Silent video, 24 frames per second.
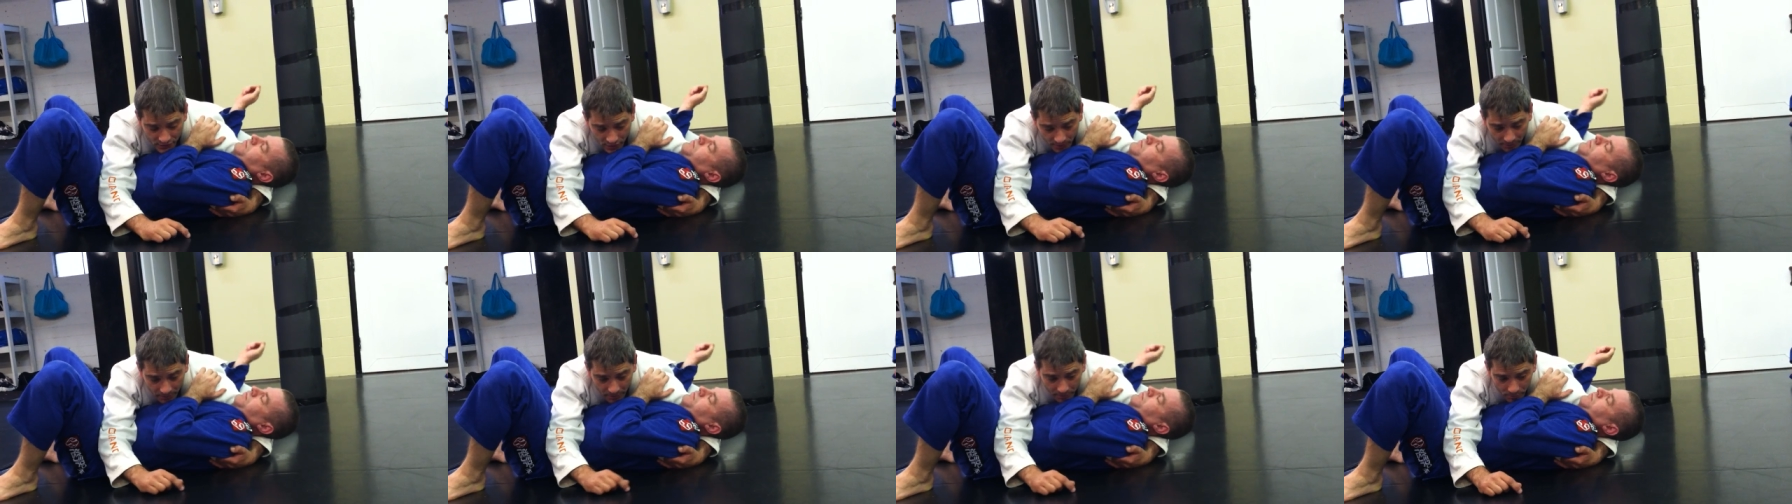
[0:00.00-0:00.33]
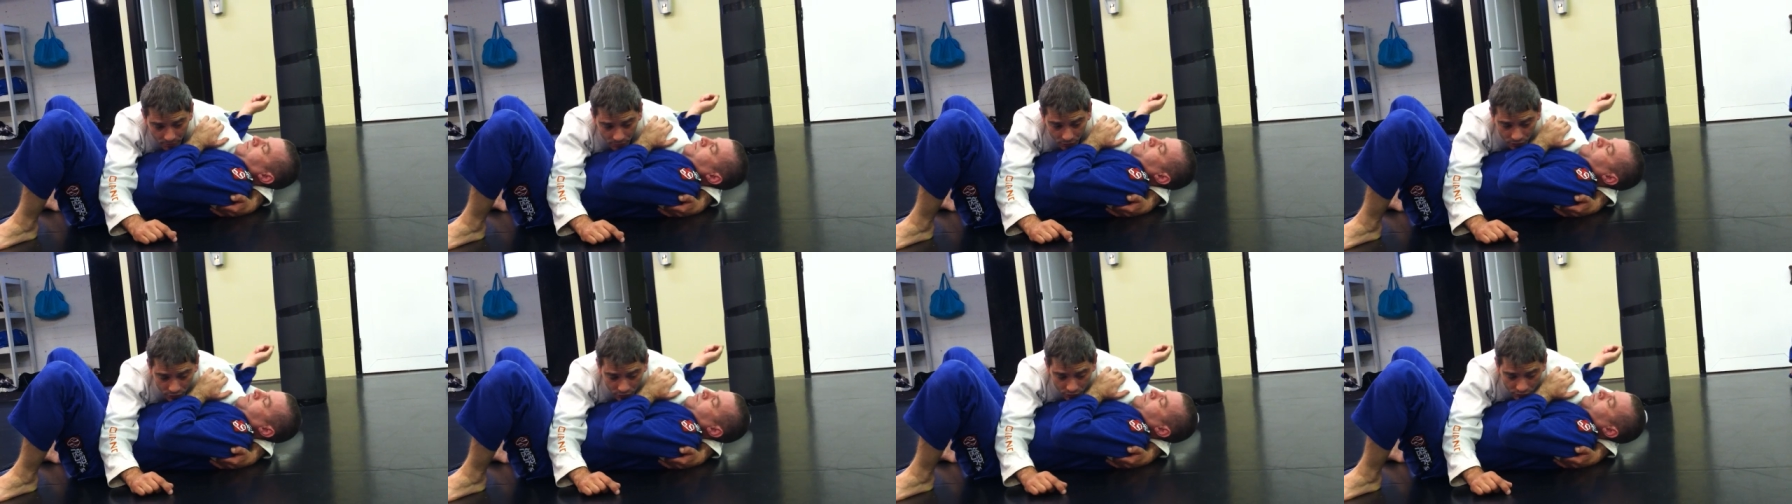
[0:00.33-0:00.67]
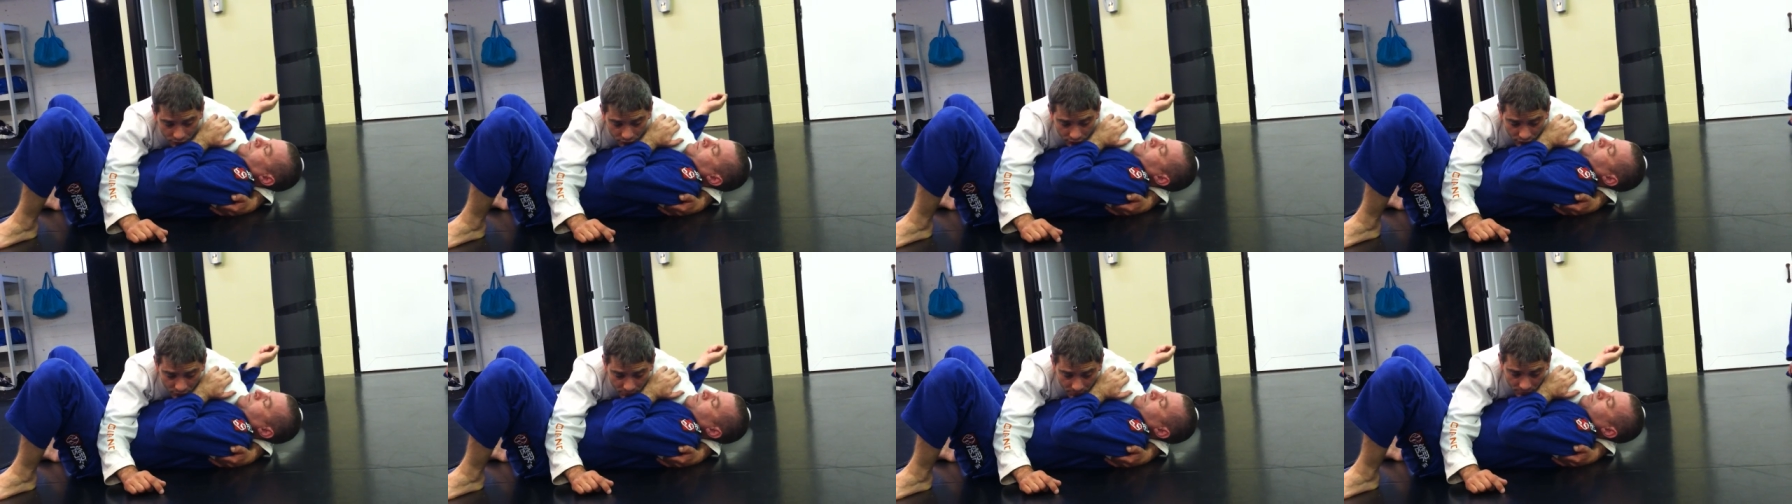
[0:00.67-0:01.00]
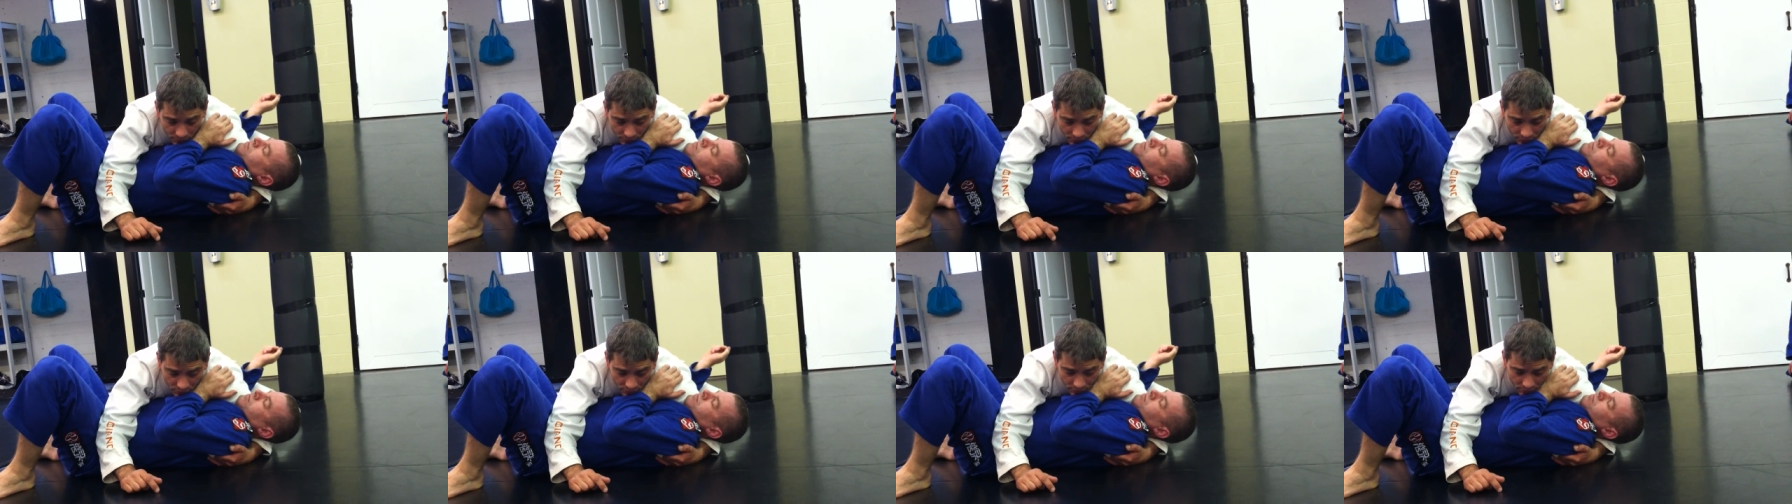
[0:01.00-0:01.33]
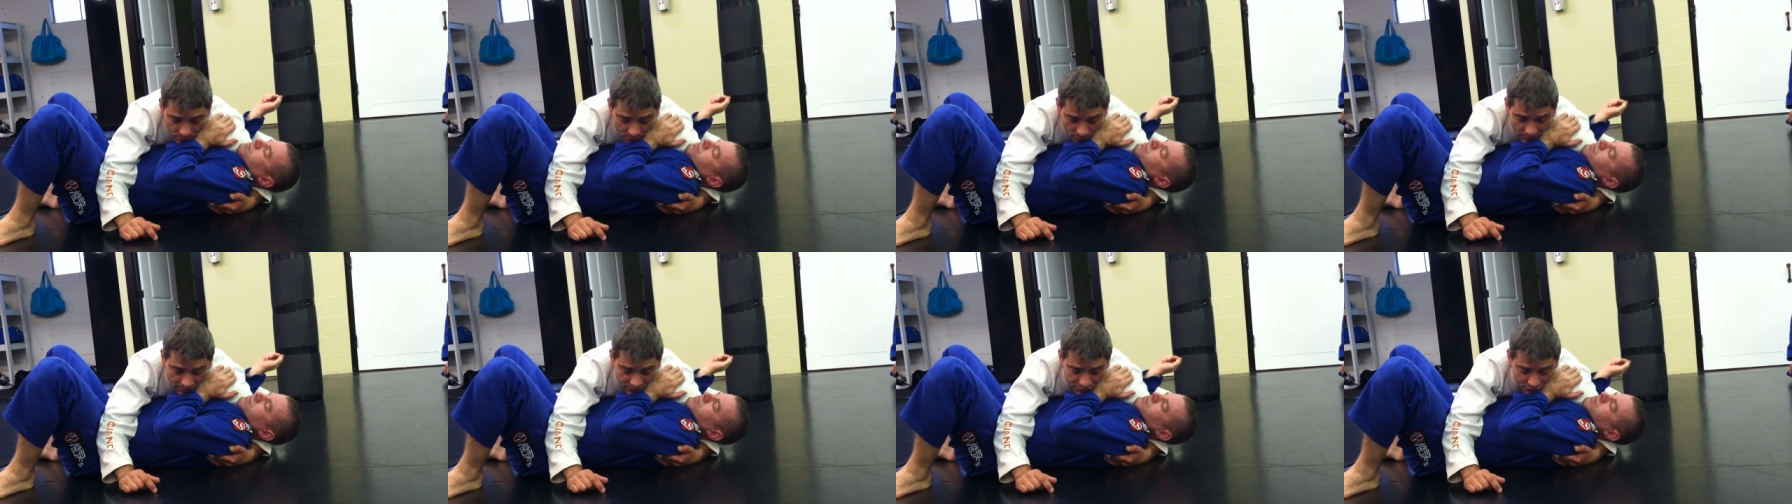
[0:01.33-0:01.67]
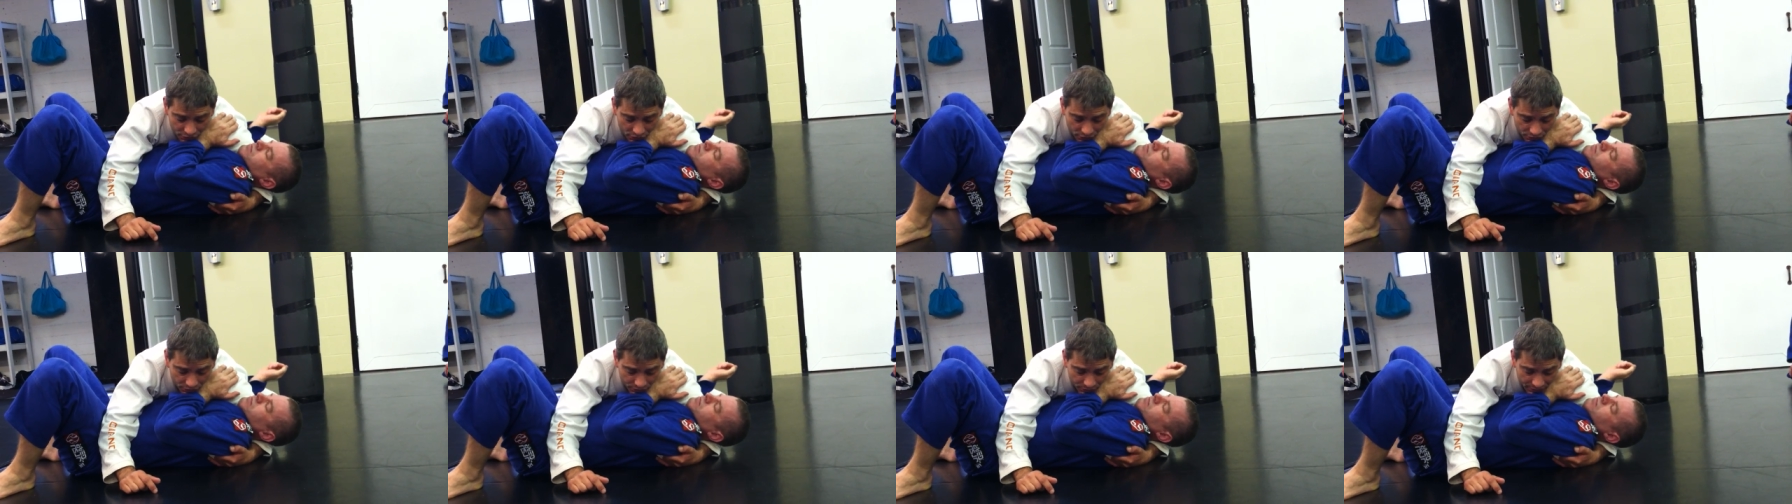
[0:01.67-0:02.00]
I'm going to move my
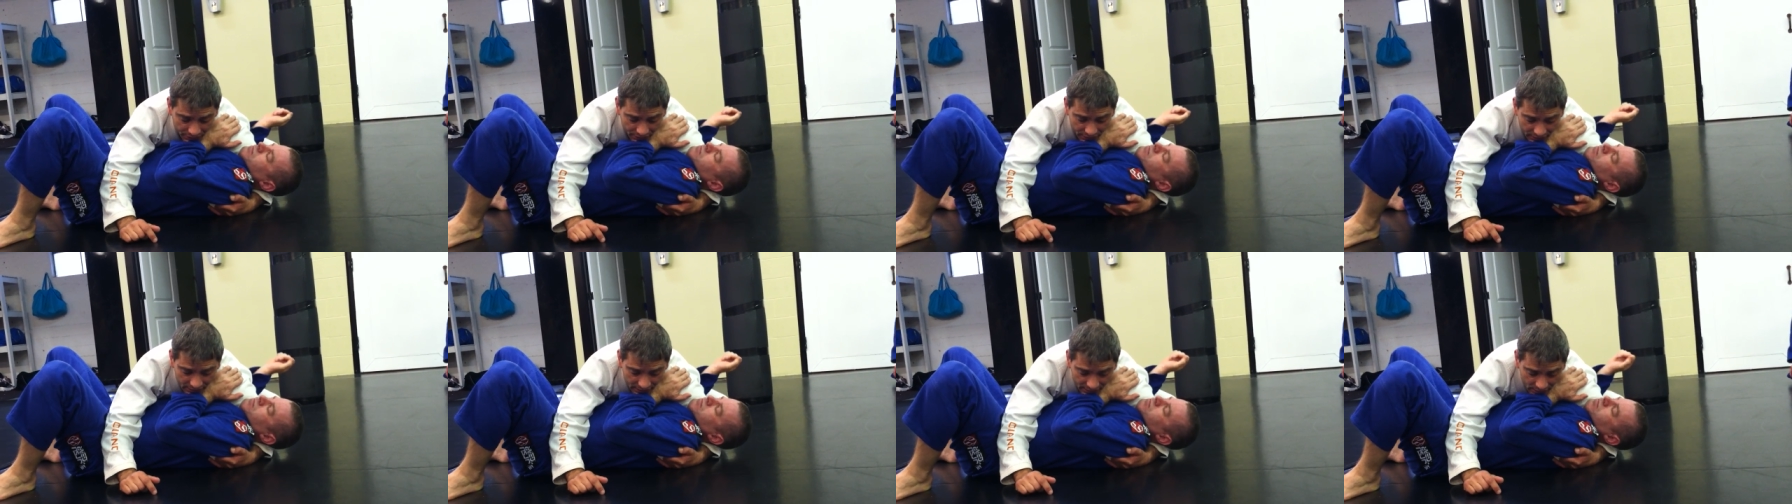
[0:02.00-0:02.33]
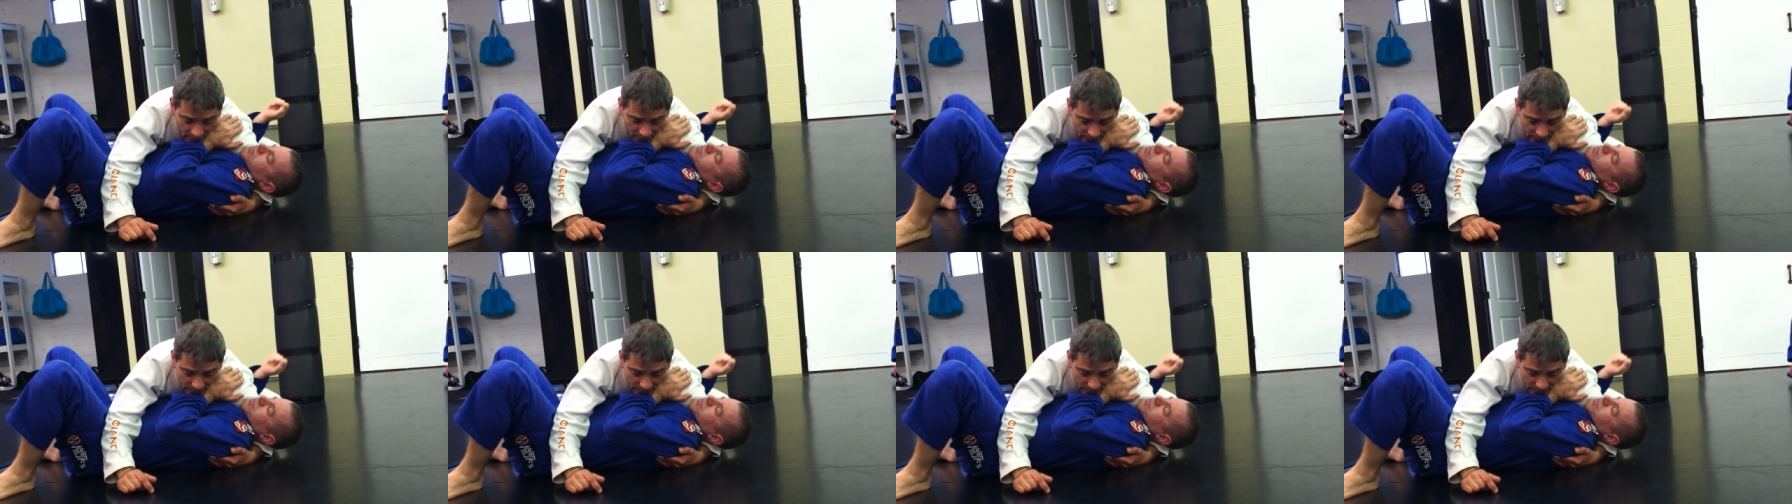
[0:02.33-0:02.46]
shoulder in here